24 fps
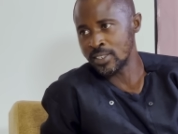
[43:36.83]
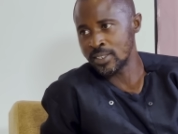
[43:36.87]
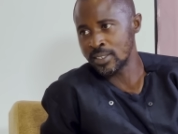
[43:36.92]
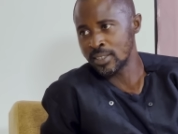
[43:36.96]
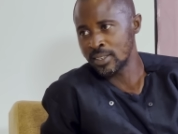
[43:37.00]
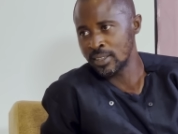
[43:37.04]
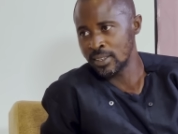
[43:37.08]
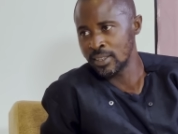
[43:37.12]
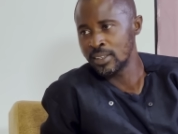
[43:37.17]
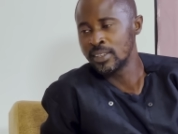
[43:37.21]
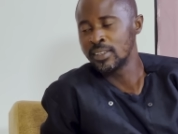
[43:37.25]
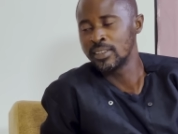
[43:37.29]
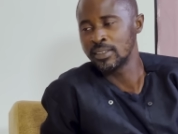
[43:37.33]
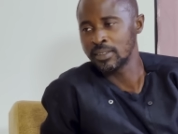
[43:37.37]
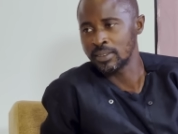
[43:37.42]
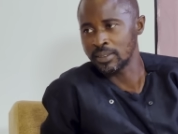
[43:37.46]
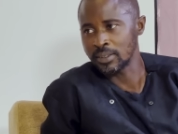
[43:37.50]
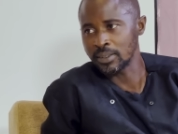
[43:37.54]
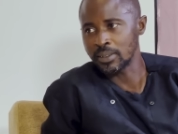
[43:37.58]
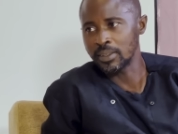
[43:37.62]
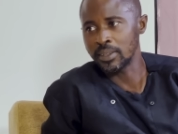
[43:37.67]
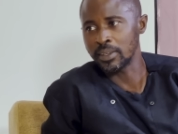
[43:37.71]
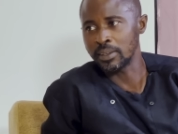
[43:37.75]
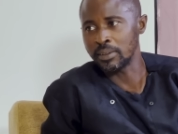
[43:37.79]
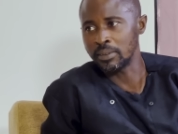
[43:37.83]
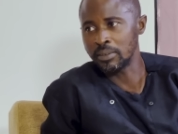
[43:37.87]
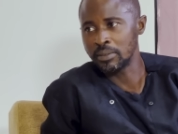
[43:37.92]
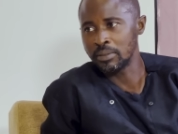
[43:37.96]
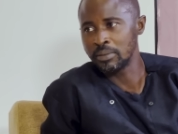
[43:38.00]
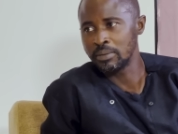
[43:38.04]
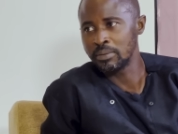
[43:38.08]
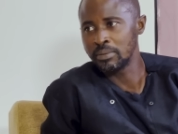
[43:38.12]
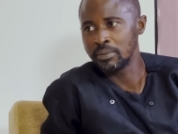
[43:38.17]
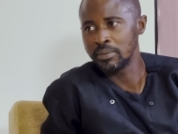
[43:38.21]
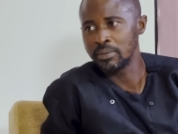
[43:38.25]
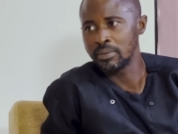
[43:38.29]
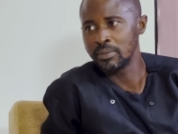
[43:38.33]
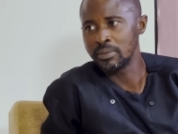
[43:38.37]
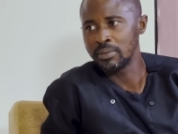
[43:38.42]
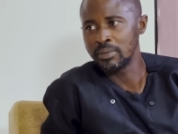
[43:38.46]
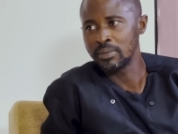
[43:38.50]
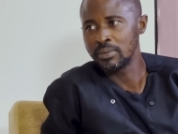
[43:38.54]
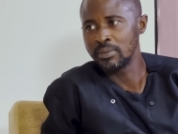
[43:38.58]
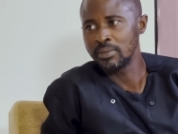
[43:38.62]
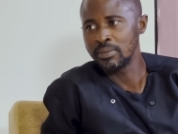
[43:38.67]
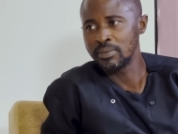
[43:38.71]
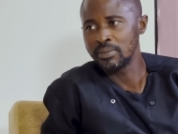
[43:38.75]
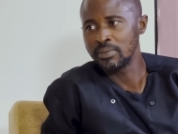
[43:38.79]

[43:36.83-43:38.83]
Yes. Okay. All these